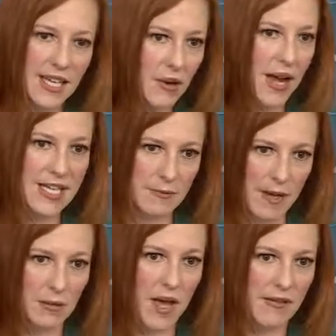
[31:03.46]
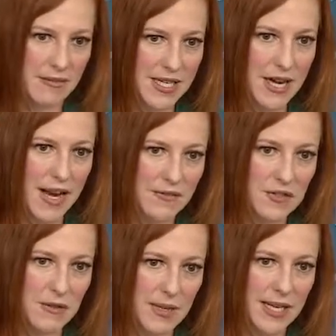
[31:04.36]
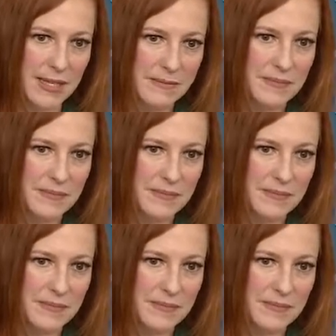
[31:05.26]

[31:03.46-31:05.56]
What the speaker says: you know, I expect we'll have a readout after the meeting.